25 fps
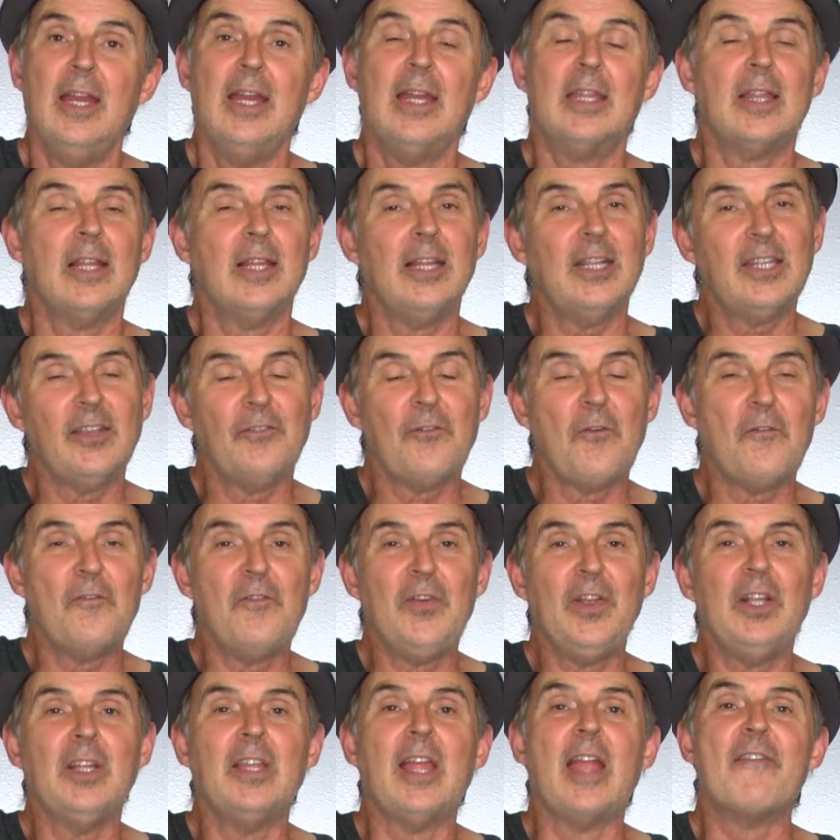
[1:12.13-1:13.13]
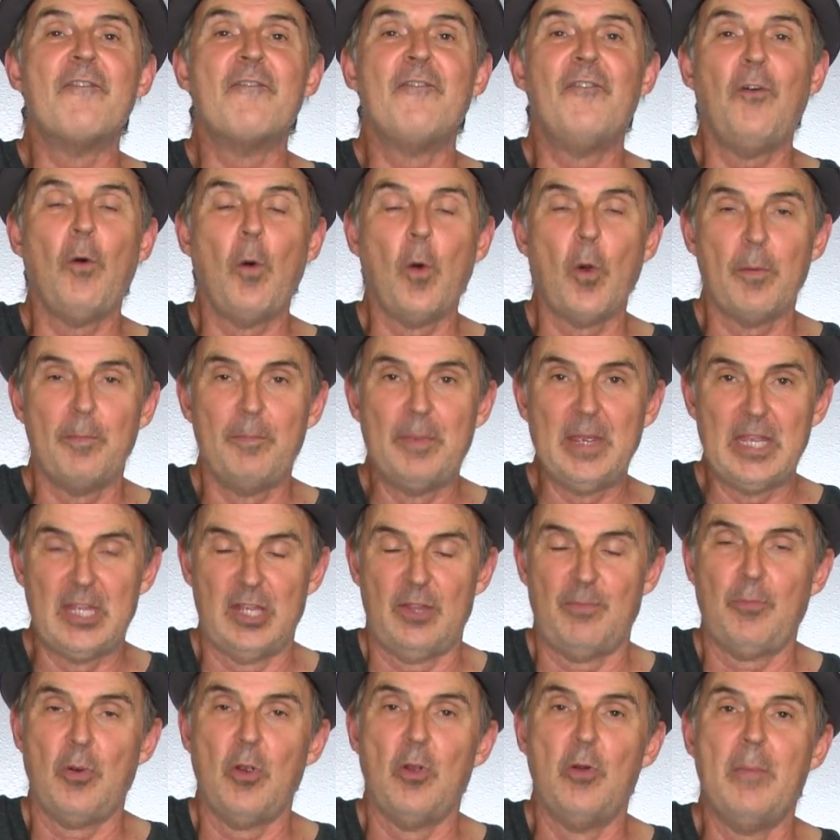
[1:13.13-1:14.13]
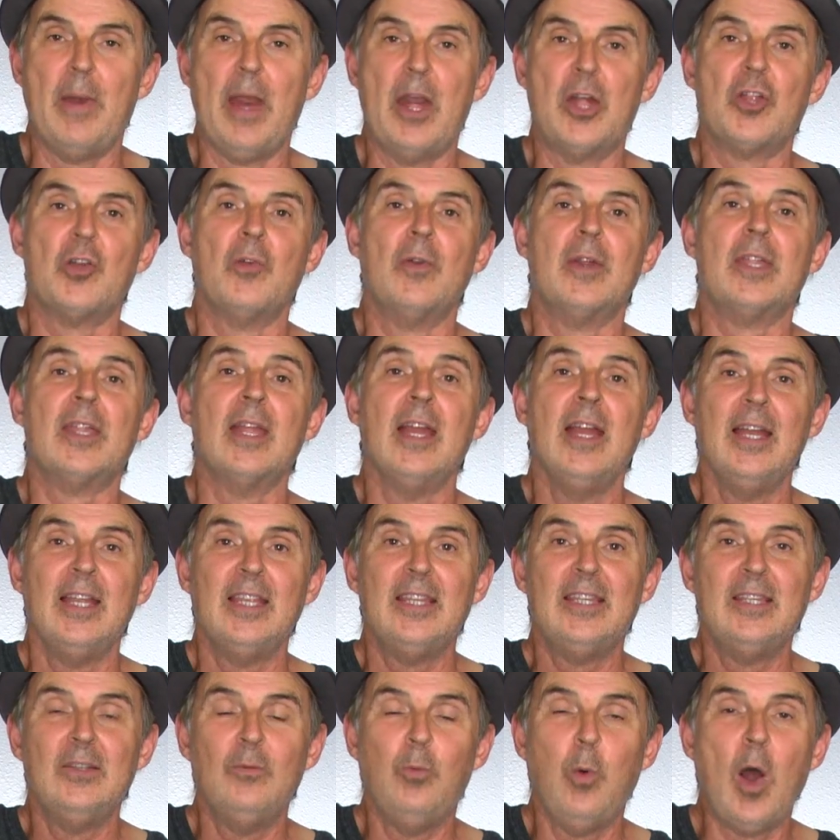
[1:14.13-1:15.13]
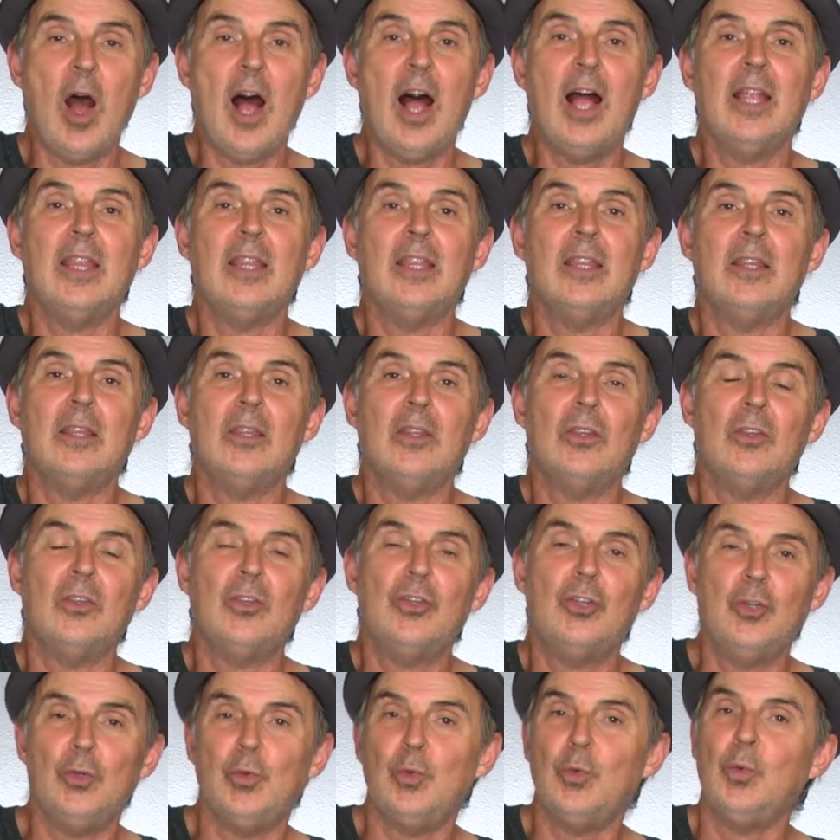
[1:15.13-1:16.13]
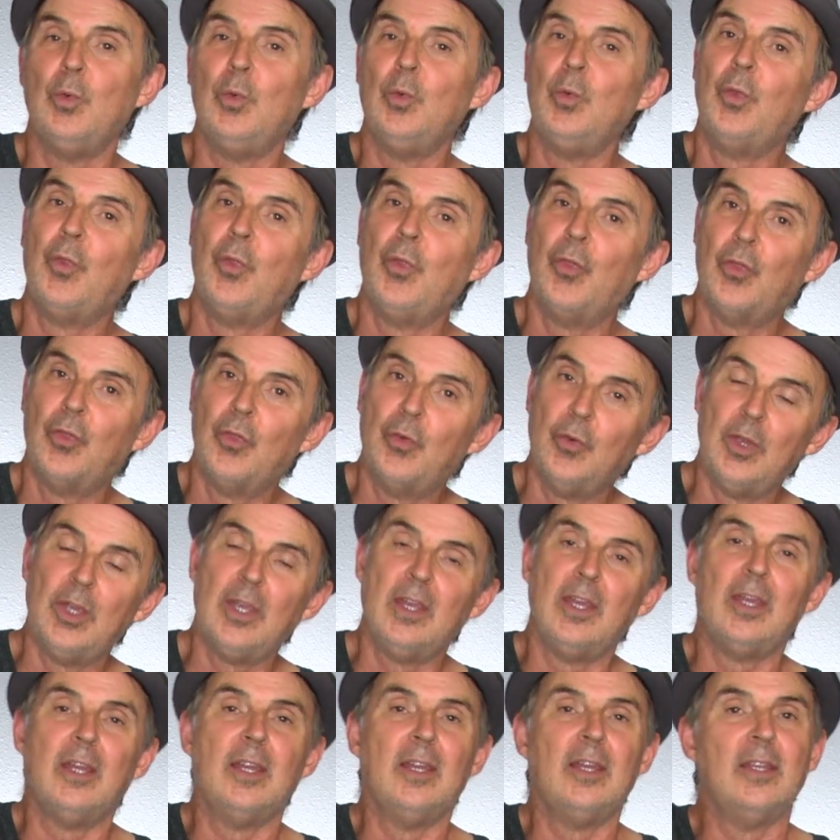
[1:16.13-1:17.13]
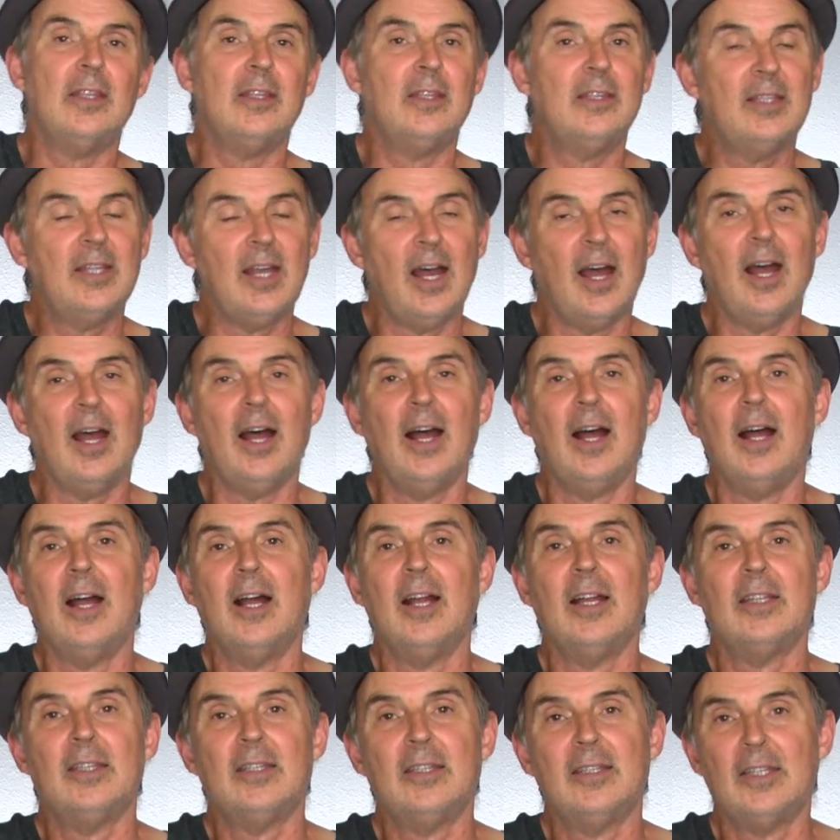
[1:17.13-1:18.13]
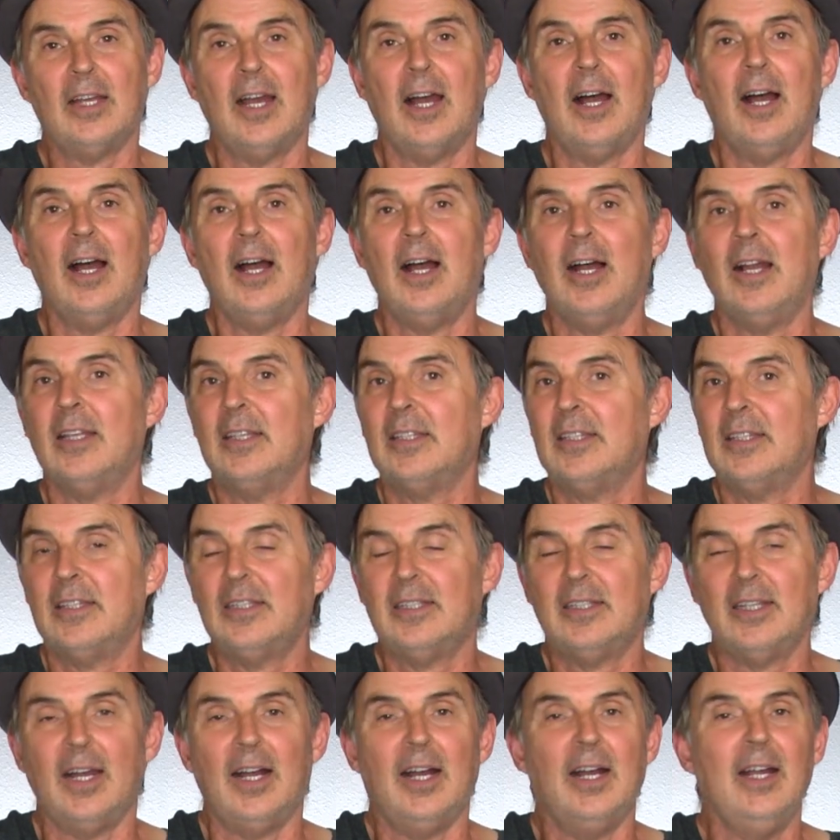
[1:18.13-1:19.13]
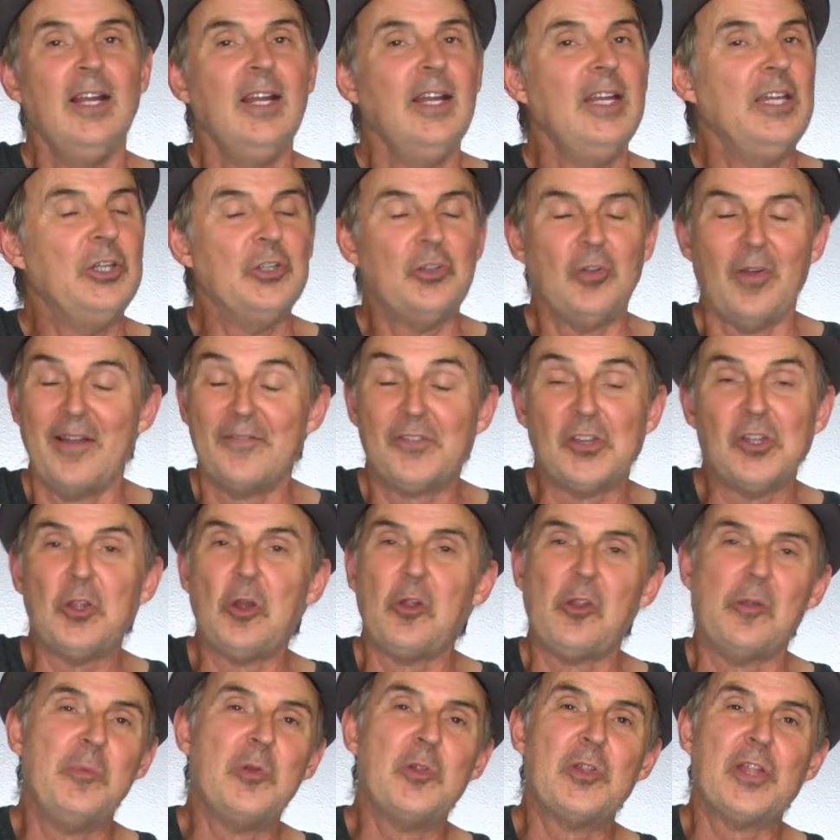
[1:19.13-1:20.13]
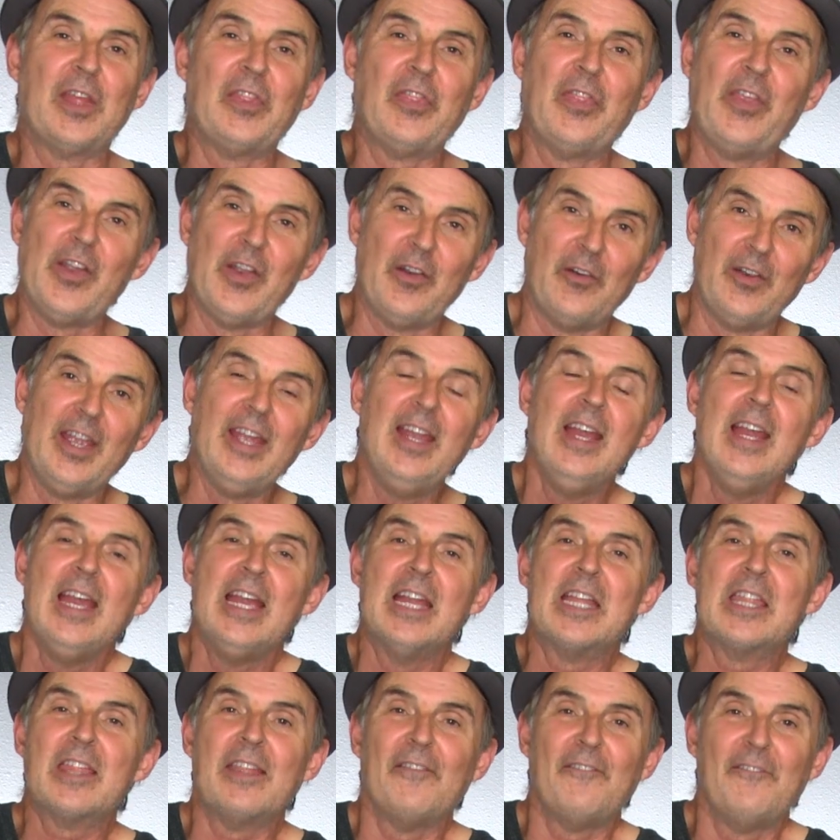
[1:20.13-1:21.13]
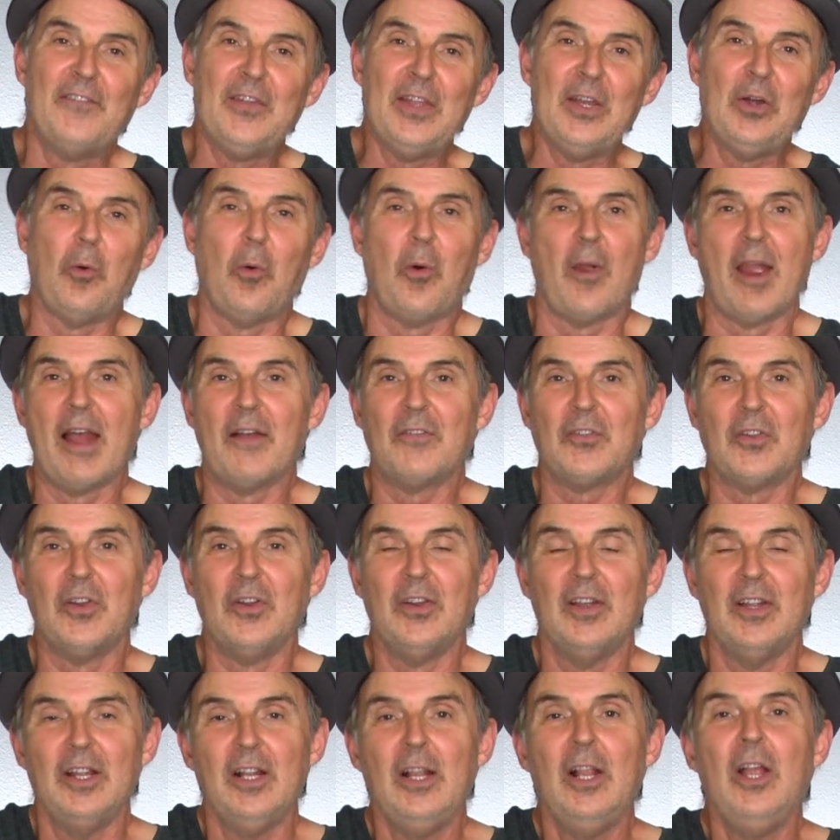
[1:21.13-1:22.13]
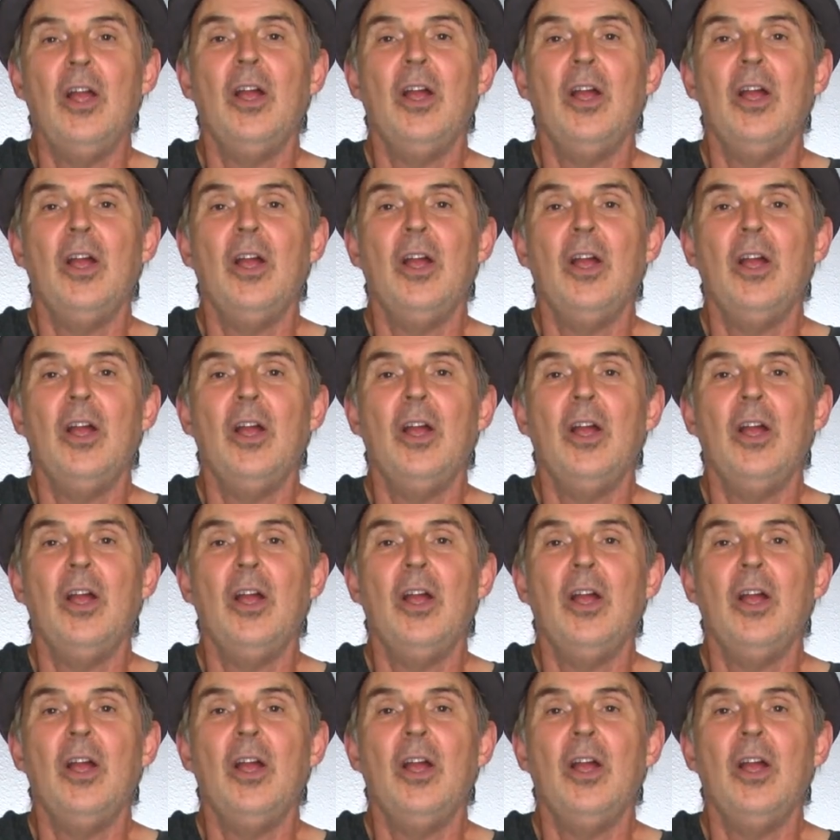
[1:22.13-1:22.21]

It's a little different feel than four beats per measure. It's one, two, three, da, da, da. You don't have to know the music theory, it's the feel we're after.